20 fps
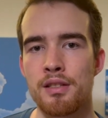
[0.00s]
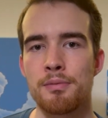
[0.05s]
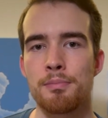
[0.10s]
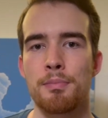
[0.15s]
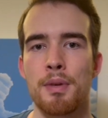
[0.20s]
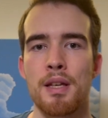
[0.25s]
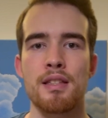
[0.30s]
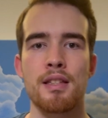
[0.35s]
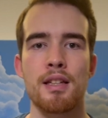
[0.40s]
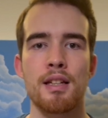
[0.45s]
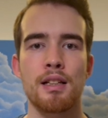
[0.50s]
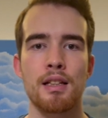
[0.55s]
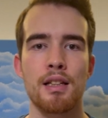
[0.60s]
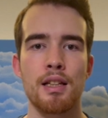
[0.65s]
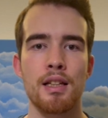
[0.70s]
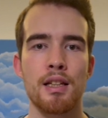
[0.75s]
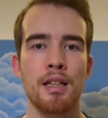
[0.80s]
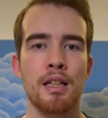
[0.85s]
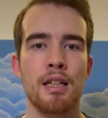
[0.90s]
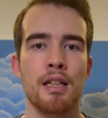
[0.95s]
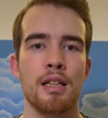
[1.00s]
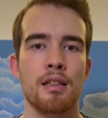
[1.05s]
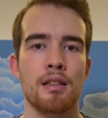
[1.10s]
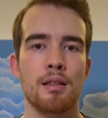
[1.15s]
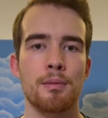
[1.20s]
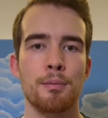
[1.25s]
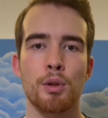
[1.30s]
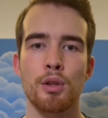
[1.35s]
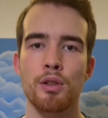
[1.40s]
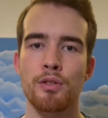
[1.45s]
basically the
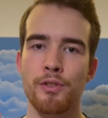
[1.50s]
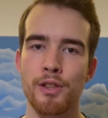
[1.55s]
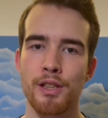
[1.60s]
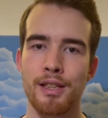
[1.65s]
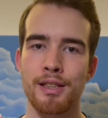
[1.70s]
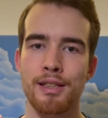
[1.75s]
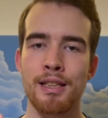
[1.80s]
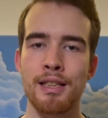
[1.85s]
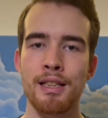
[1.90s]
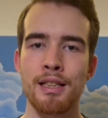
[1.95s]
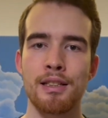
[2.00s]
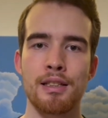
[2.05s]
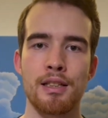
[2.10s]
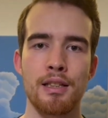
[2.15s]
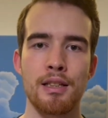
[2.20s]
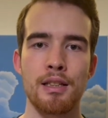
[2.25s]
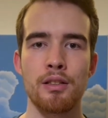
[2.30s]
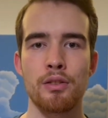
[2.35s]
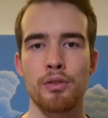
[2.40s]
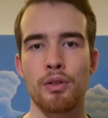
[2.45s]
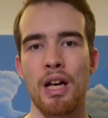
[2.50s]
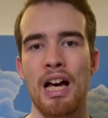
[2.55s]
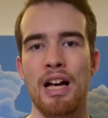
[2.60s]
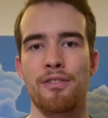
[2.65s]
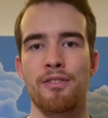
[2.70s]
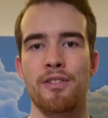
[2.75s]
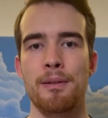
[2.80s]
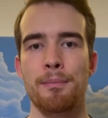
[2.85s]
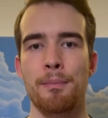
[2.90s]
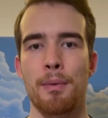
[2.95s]
more volatility you have
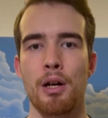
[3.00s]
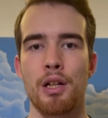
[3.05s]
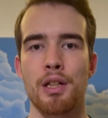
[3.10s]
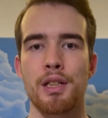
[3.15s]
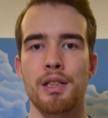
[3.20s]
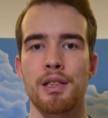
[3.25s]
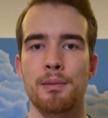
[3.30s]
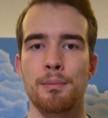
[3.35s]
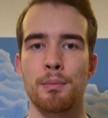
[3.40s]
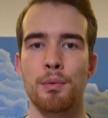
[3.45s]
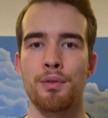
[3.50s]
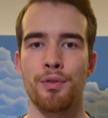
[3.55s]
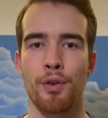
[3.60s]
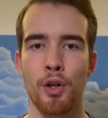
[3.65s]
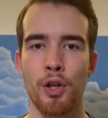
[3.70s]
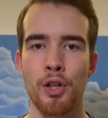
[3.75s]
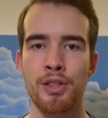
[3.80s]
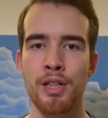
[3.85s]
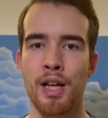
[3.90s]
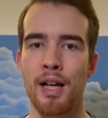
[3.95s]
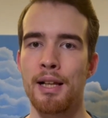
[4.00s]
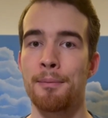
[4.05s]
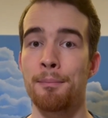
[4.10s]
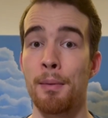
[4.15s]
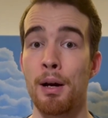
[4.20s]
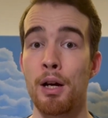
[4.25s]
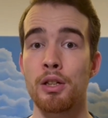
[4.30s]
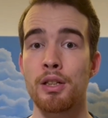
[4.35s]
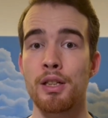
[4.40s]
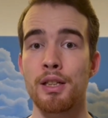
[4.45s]
in a market, the more volatile a
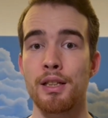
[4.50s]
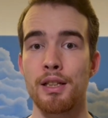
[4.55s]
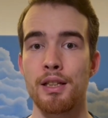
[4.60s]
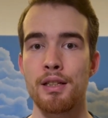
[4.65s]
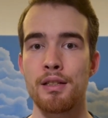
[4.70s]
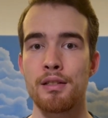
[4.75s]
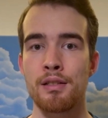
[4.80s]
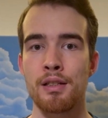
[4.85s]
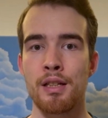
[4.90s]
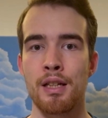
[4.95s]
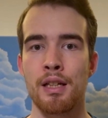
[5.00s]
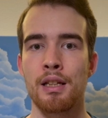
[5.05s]
market is,